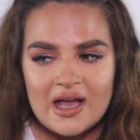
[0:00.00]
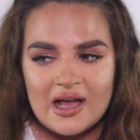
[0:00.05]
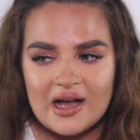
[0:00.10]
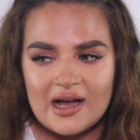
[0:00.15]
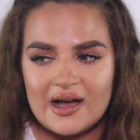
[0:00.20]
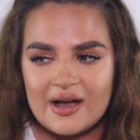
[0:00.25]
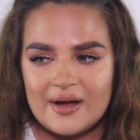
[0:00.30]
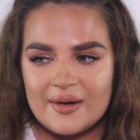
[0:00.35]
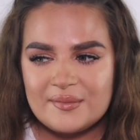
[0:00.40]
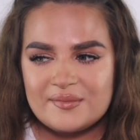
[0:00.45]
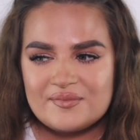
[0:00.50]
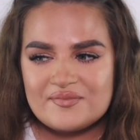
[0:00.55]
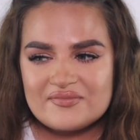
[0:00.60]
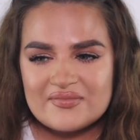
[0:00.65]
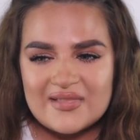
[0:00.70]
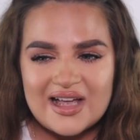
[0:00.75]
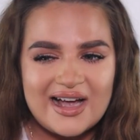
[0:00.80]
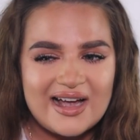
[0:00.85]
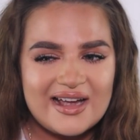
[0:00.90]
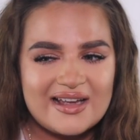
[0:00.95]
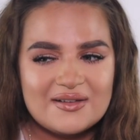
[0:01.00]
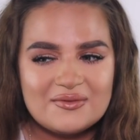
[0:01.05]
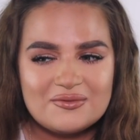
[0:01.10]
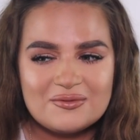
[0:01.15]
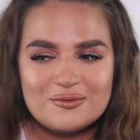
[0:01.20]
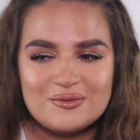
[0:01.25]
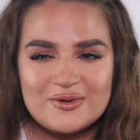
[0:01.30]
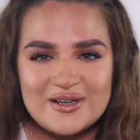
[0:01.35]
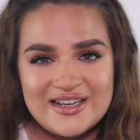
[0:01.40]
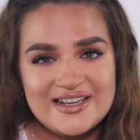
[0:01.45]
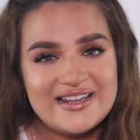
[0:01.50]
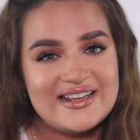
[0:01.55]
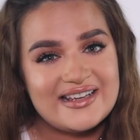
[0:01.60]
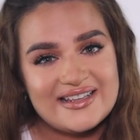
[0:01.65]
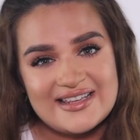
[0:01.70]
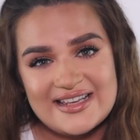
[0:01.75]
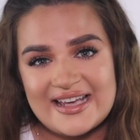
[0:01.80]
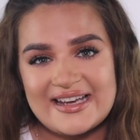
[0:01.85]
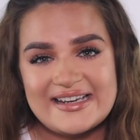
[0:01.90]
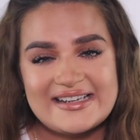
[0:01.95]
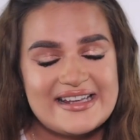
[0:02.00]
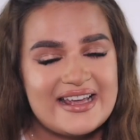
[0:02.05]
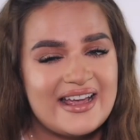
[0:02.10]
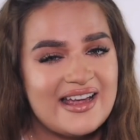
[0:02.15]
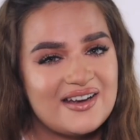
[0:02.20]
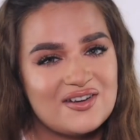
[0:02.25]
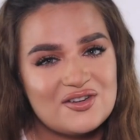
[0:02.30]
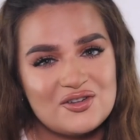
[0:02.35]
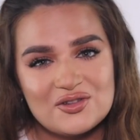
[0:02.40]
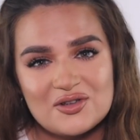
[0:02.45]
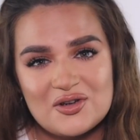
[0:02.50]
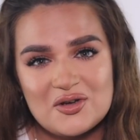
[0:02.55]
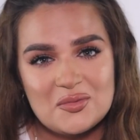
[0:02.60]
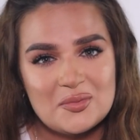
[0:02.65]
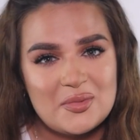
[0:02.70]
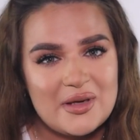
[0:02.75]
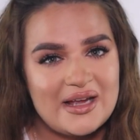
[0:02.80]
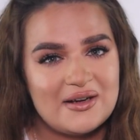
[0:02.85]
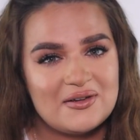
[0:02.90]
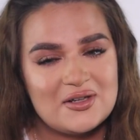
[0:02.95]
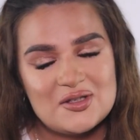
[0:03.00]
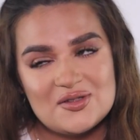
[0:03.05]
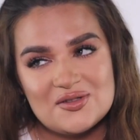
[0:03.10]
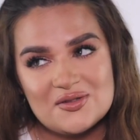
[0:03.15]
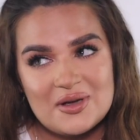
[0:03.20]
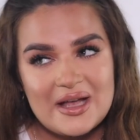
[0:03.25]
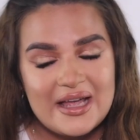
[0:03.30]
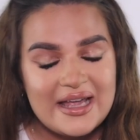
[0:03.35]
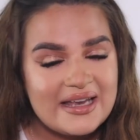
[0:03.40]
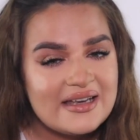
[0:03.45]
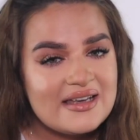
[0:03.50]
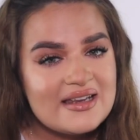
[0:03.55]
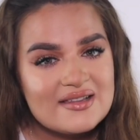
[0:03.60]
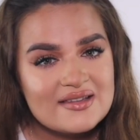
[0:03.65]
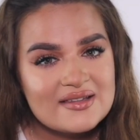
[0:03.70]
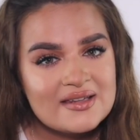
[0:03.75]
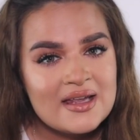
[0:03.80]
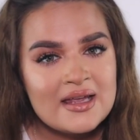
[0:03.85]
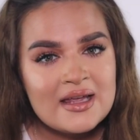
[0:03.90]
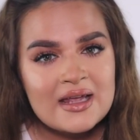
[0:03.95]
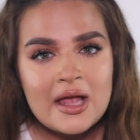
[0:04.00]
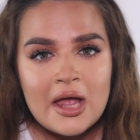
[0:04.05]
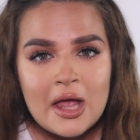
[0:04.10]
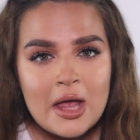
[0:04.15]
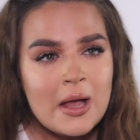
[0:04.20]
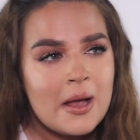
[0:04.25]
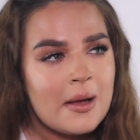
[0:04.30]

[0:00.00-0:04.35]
Um, I really, again, cannot compare it to anything,